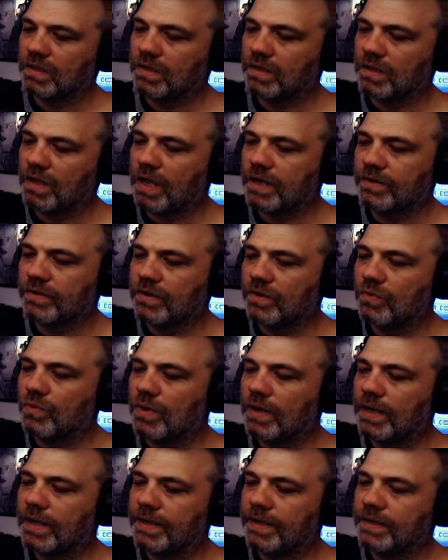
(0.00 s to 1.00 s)
I don't know
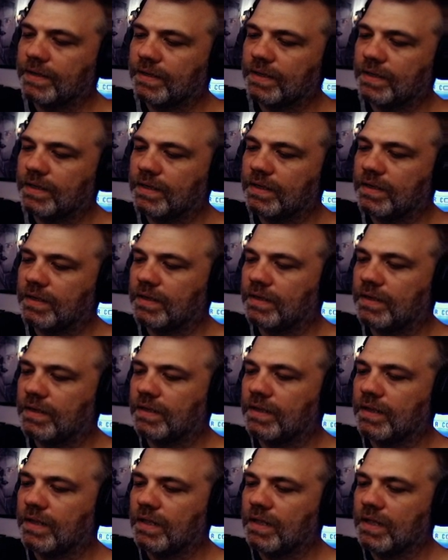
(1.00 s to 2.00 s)
why.
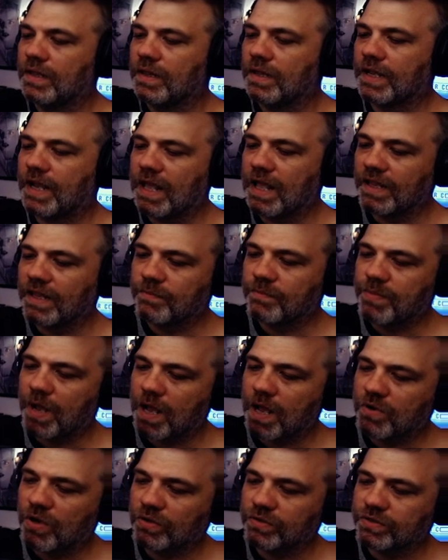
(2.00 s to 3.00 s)
Like, I like
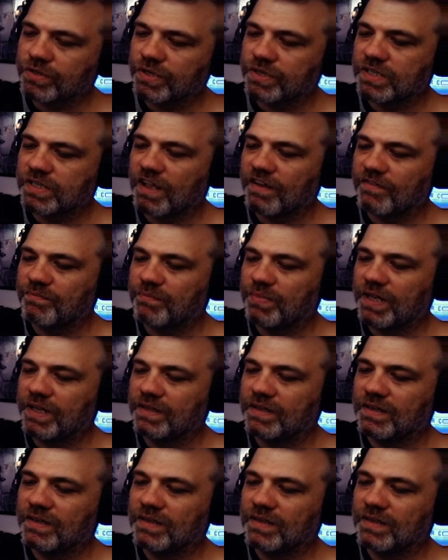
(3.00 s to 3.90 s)
pop culture stuff, but